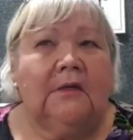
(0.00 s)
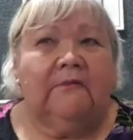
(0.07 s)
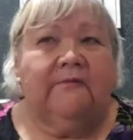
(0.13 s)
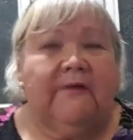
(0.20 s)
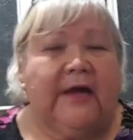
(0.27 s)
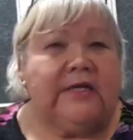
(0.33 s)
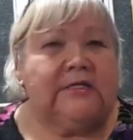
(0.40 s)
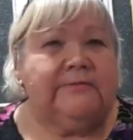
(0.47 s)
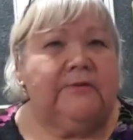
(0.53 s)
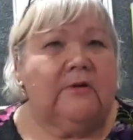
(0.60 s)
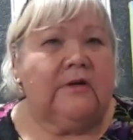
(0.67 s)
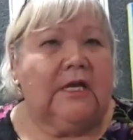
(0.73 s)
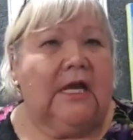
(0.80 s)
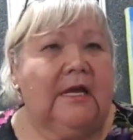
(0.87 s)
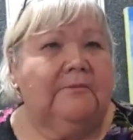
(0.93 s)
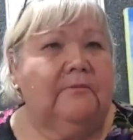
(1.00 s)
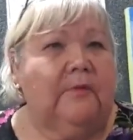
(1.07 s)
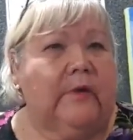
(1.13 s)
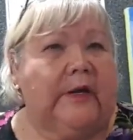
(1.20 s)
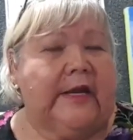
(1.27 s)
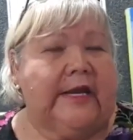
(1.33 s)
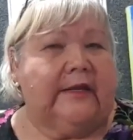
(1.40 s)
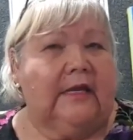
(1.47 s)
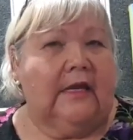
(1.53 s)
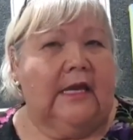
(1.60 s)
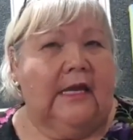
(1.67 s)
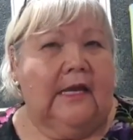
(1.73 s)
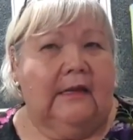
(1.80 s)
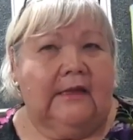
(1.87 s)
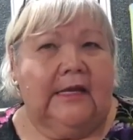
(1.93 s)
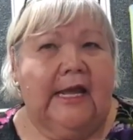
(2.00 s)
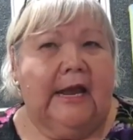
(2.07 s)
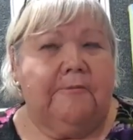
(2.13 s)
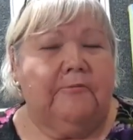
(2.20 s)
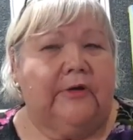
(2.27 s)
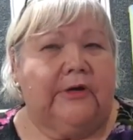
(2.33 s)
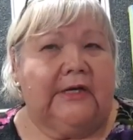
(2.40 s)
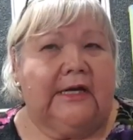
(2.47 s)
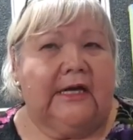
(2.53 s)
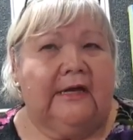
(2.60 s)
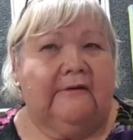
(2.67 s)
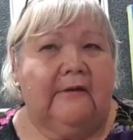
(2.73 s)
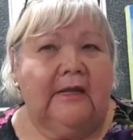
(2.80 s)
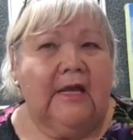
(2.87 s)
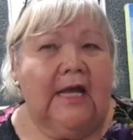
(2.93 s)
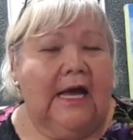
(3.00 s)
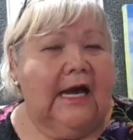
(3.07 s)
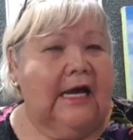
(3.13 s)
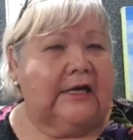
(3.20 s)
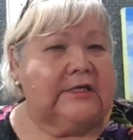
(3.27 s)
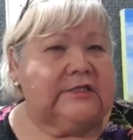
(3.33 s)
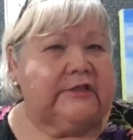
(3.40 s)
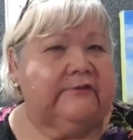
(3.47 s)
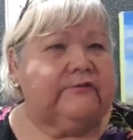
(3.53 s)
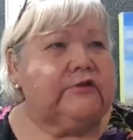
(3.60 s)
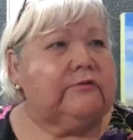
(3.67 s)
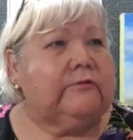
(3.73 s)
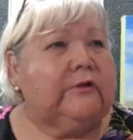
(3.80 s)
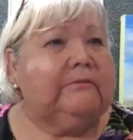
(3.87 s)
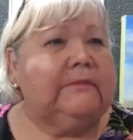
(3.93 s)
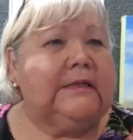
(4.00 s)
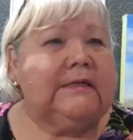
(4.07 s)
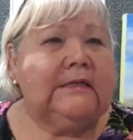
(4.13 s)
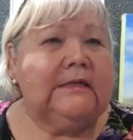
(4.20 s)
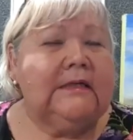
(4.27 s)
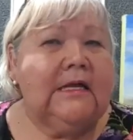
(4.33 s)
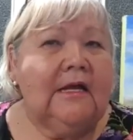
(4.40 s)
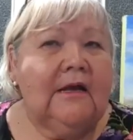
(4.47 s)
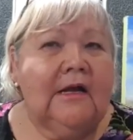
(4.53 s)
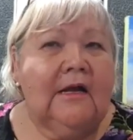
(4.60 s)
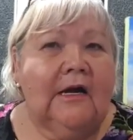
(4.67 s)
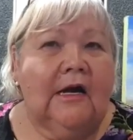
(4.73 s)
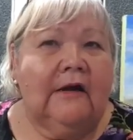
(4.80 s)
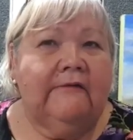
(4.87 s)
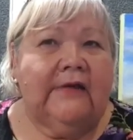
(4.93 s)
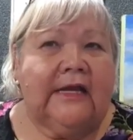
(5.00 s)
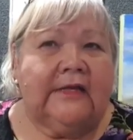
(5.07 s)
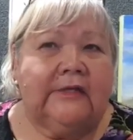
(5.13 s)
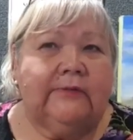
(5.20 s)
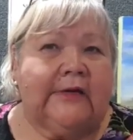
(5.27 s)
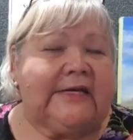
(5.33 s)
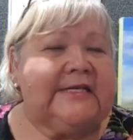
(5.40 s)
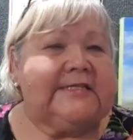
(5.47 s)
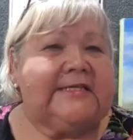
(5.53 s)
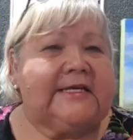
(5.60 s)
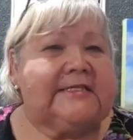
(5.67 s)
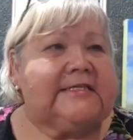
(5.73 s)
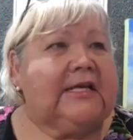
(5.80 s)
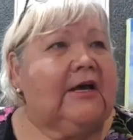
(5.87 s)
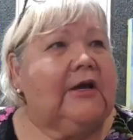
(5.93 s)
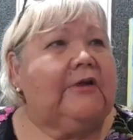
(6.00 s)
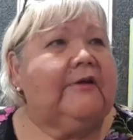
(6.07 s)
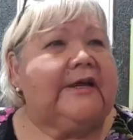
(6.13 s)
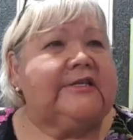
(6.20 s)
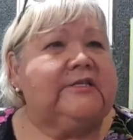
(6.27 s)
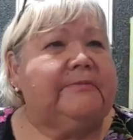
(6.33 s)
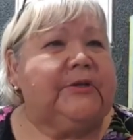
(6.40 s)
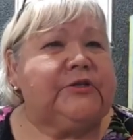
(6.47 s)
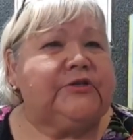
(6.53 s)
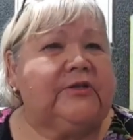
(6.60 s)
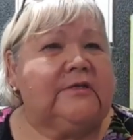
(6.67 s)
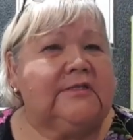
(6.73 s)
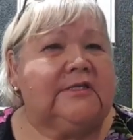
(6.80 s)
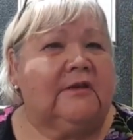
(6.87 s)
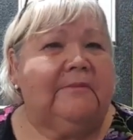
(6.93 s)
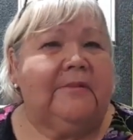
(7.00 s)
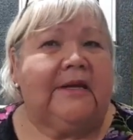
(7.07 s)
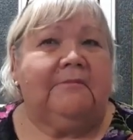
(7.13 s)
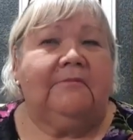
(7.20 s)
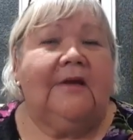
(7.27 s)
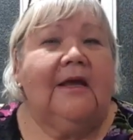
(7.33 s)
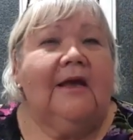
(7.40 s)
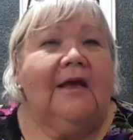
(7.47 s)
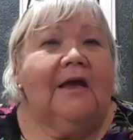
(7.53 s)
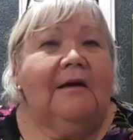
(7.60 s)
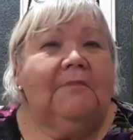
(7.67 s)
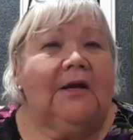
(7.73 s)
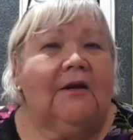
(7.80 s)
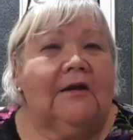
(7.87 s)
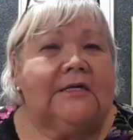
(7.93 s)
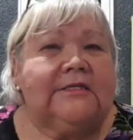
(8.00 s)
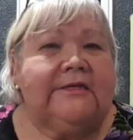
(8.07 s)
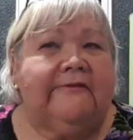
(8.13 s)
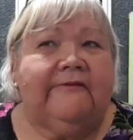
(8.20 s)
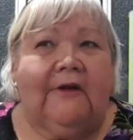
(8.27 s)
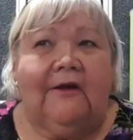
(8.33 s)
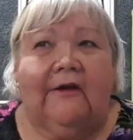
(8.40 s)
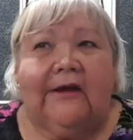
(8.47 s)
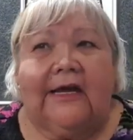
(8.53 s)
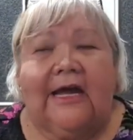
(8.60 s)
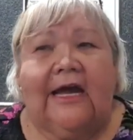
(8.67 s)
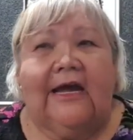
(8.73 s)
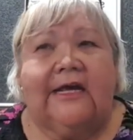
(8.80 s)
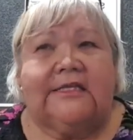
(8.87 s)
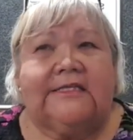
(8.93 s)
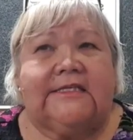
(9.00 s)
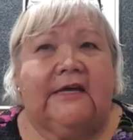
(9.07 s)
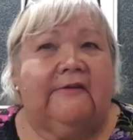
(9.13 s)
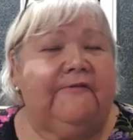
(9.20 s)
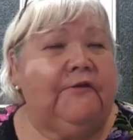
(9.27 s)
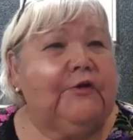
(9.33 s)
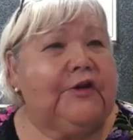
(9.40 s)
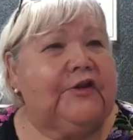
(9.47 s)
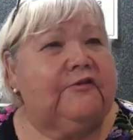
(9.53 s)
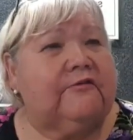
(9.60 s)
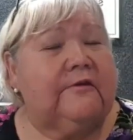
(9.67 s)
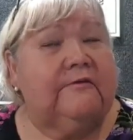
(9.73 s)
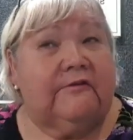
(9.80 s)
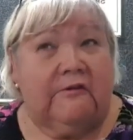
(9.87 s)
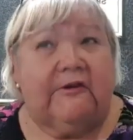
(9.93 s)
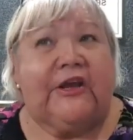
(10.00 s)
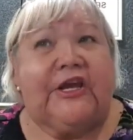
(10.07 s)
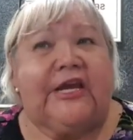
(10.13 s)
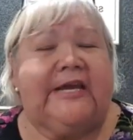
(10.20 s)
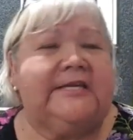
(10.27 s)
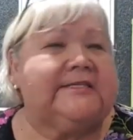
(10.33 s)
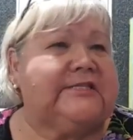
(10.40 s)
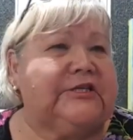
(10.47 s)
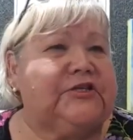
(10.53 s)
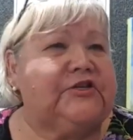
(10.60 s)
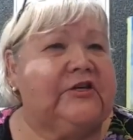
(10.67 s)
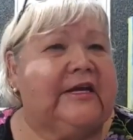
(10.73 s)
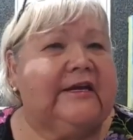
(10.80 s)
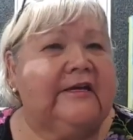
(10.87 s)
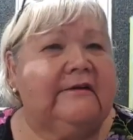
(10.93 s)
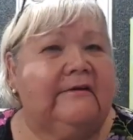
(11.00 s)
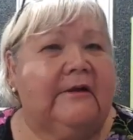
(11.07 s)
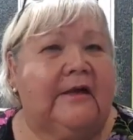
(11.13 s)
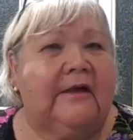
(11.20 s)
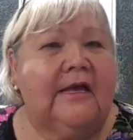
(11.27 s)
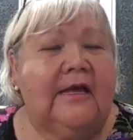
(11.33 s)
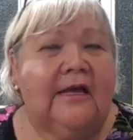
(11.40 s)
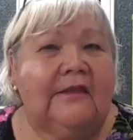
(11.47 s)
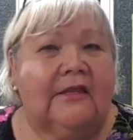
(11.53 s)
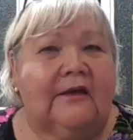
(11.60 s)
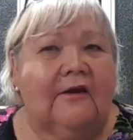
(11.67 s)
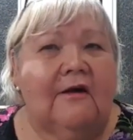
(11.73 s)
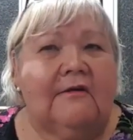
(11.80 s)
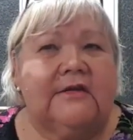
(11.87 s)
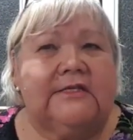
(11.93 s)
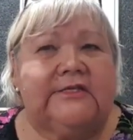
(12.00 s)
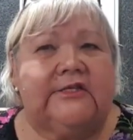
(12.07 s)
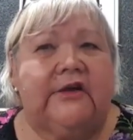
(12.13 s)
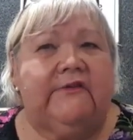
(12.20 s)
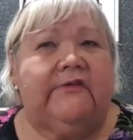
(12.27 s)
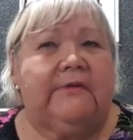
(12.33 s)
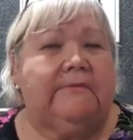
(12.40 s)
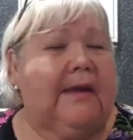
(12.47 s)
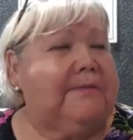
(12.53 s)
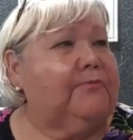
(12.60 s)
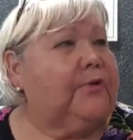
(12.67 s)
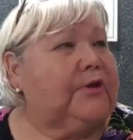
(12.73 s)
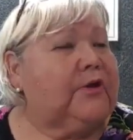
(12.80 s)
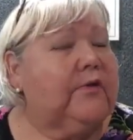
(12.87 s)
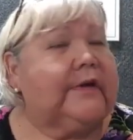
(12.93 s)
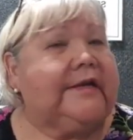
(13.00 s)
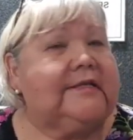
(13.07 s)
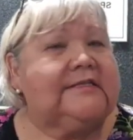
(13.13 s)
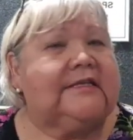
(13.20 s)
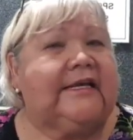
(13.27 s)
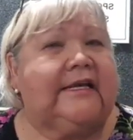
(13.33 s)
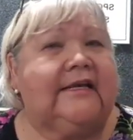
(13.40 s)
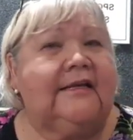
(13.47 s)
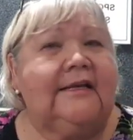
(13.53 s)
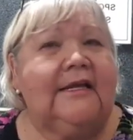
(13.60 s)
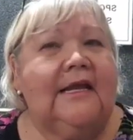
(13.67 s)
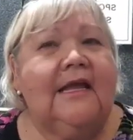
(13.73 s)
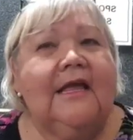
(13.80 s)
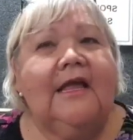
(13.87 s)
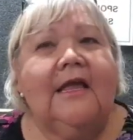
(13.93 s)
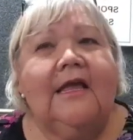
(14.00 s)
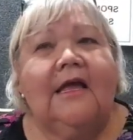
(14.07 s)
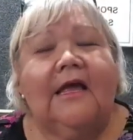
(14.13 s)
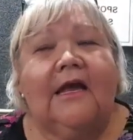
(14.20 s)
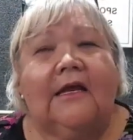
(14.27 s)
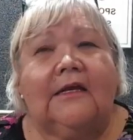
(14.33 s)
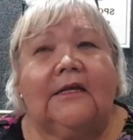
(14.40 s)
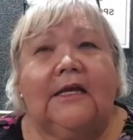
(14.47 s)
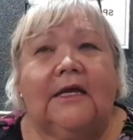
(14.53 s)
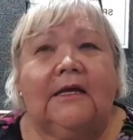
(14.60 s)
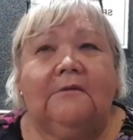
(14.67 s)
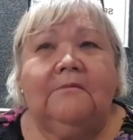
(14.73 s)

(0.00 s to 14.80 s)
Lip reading: I'm on Facebook, Maree Cameron, artist of Toowoomba. Yep. I've had 26 solo exhibitions. I've been belong to Flying Arts 43 years this year. Wow. The longest serving member in Queensland. And